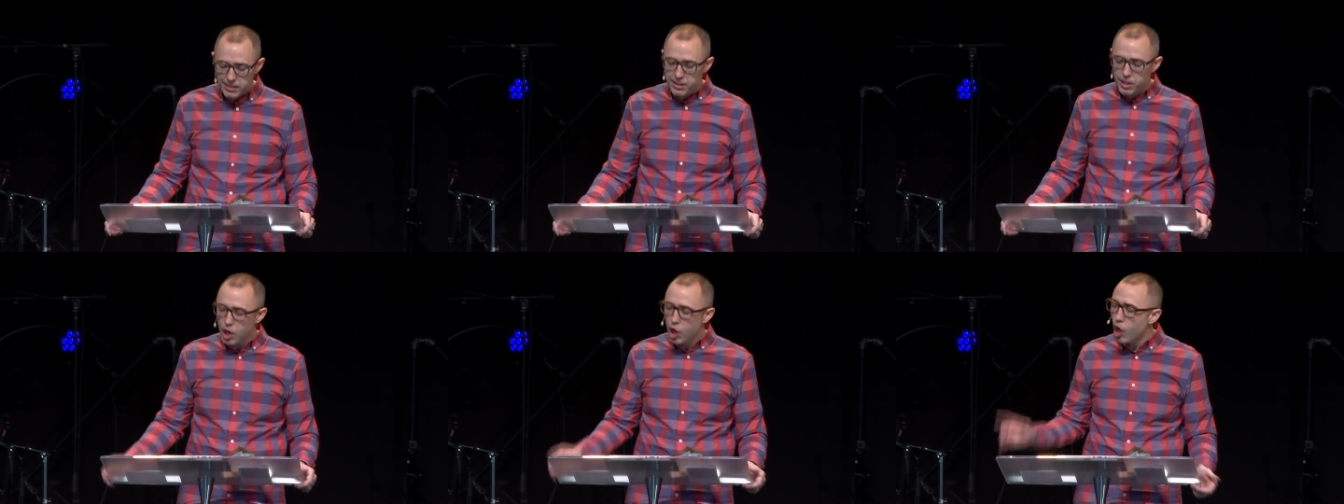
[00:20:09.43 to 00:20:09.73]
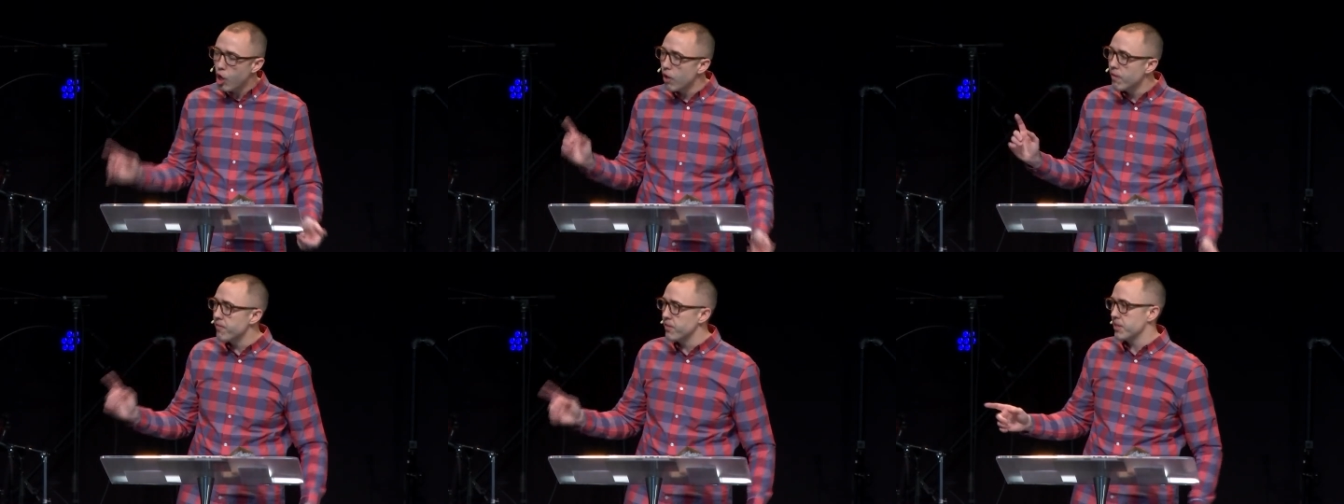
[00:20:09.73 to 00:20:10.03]
And the
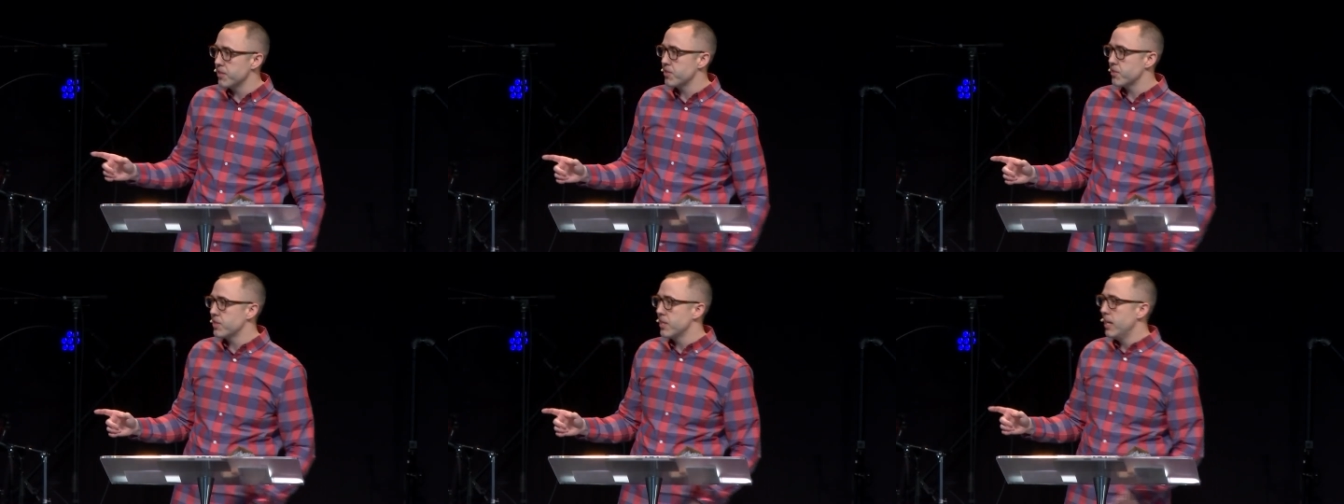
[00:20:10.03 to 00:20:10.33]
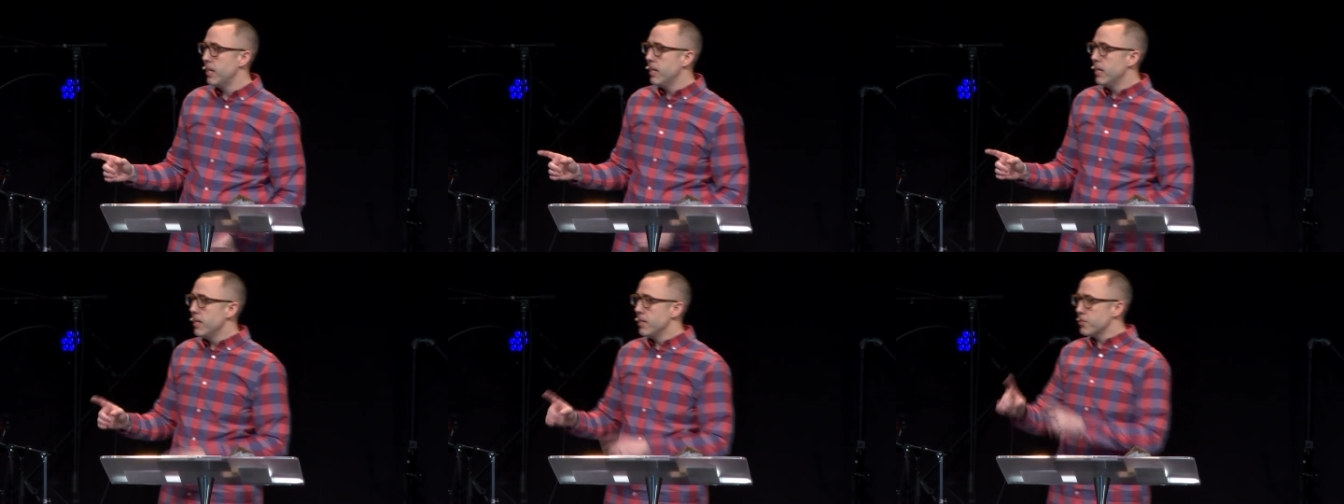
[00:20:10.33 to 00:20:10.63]
harvest
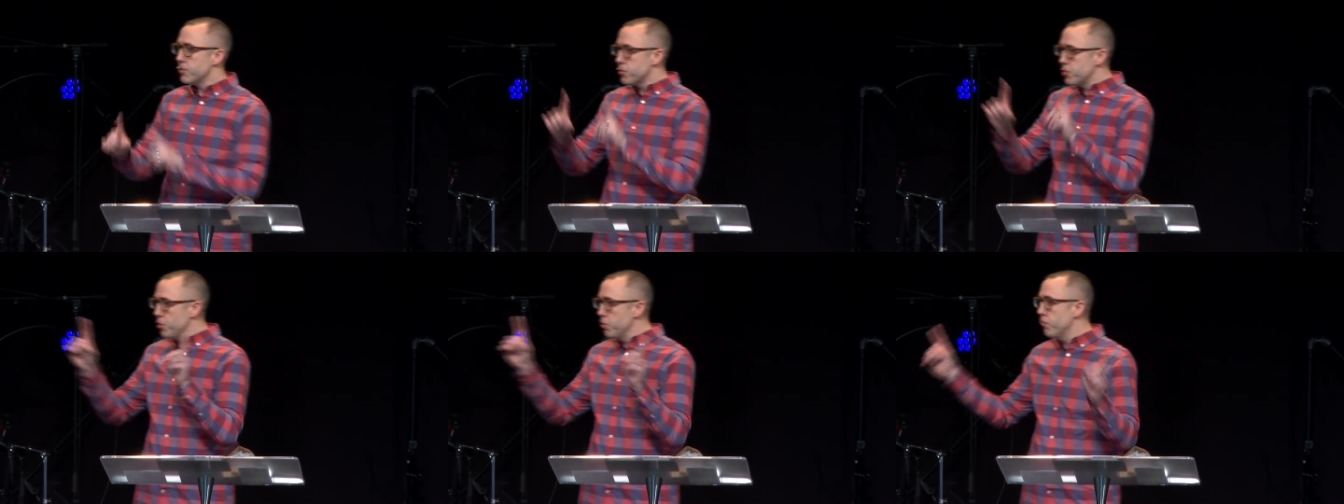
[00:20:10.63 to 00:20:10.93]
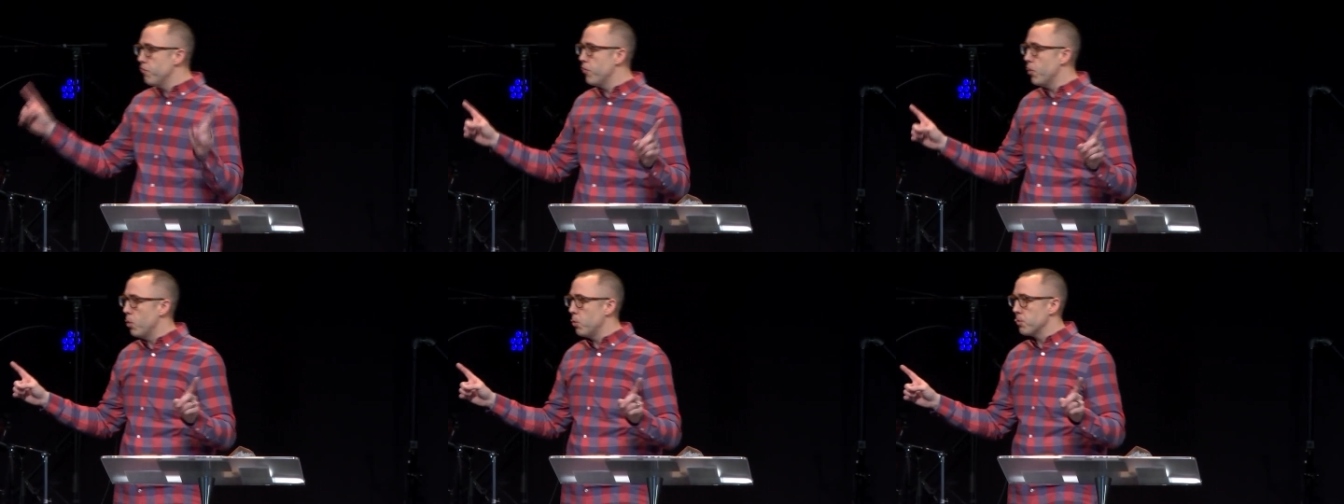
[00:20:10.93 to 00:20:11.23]
is
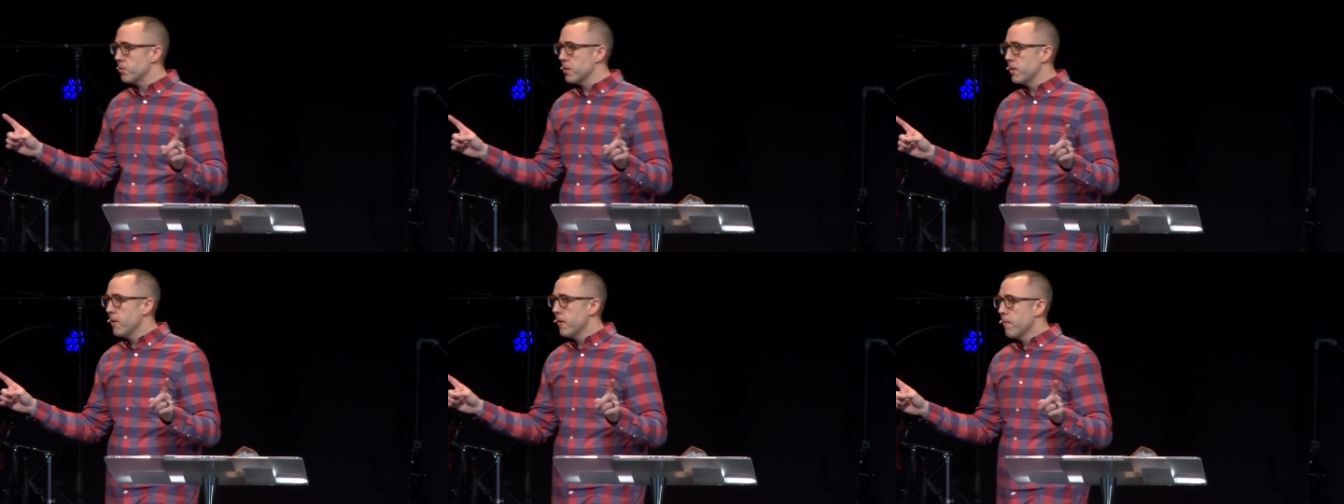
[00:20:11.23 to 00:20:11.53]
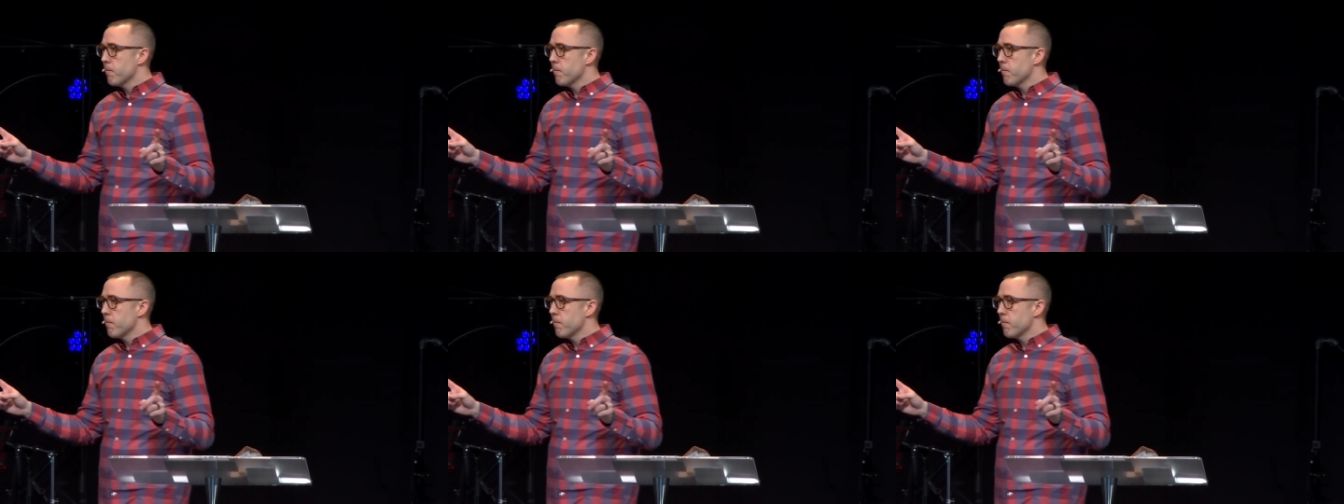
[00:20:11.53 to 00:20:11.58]
twofold.